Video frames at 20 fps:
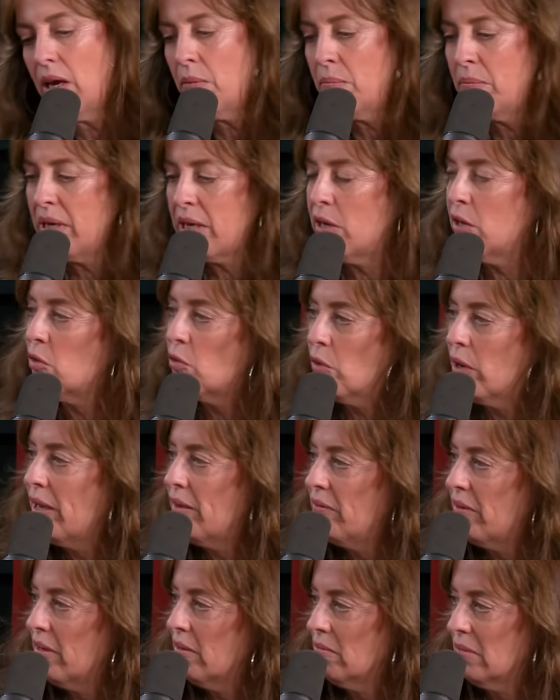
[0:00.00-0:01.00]
I'm making
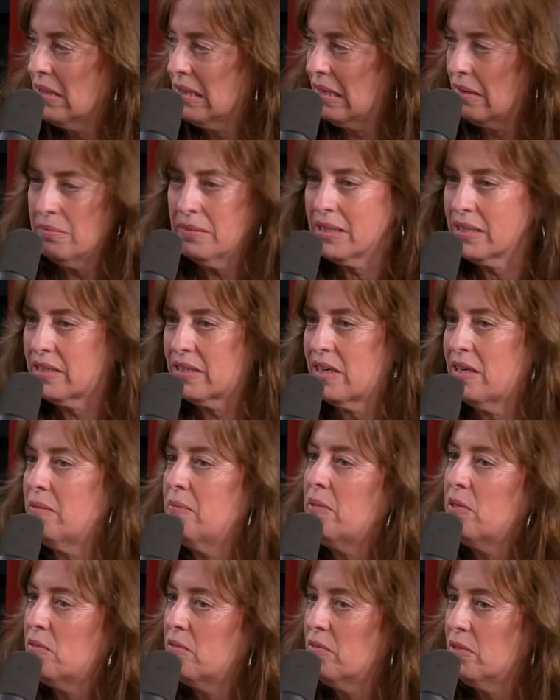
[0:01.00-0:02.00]
gravy." I'm like, "I'm not
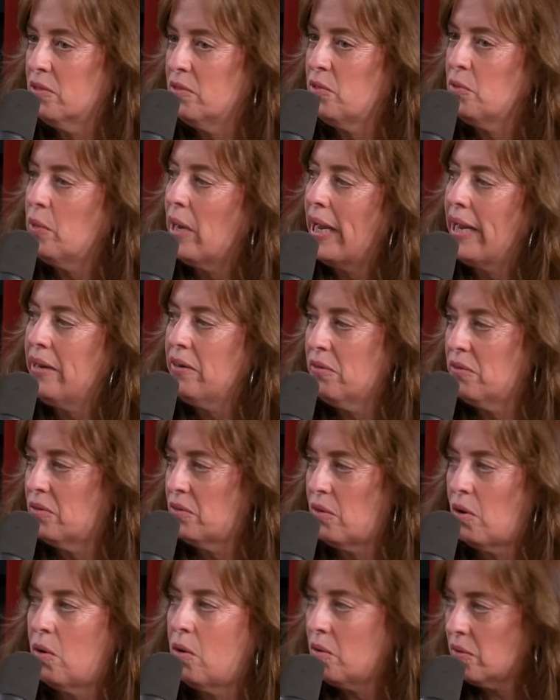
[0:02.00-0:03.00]
coming over. You do anal
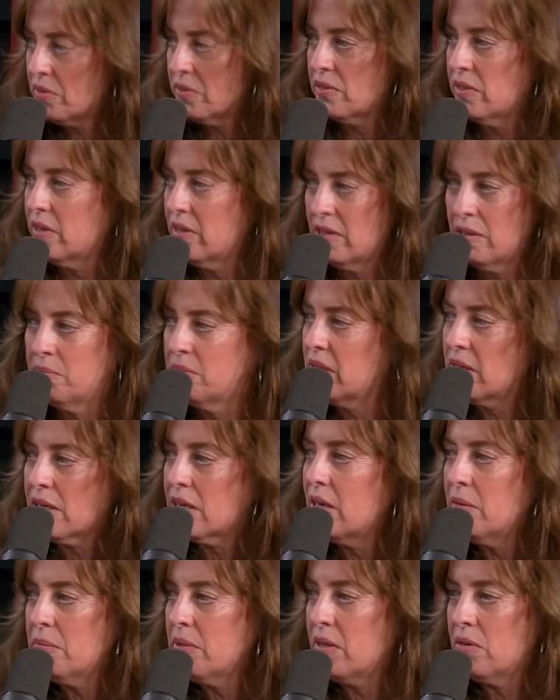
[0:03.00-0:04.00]
all the time. I'm not
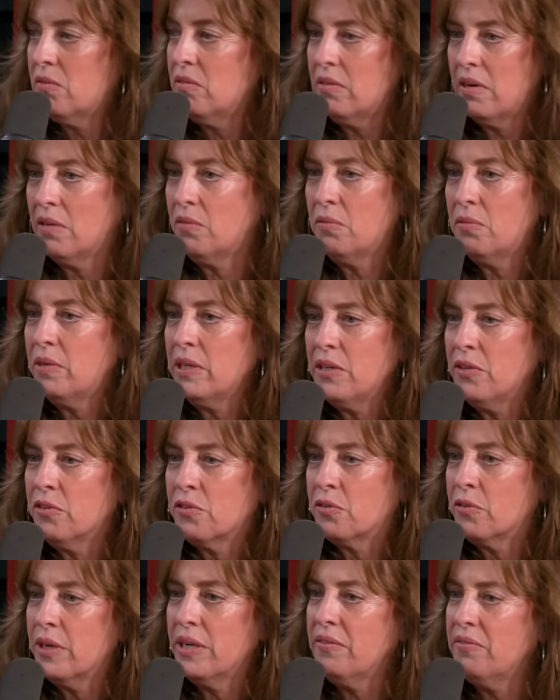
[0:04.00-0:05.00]
coming over. I don't want your
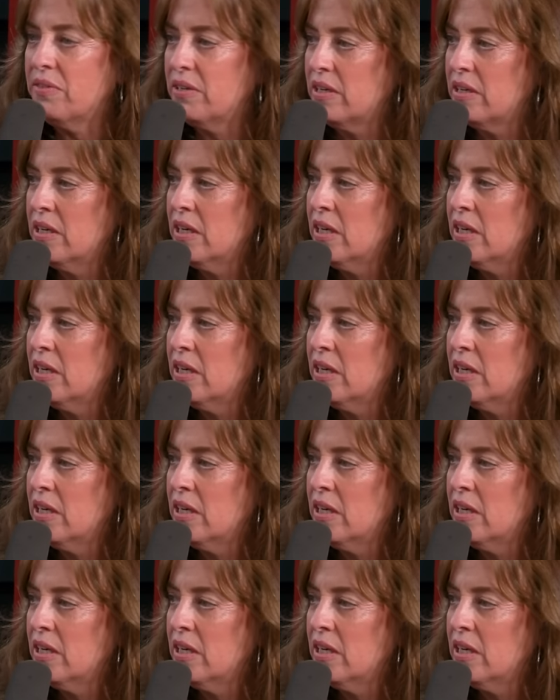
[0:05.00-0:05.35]
gravy."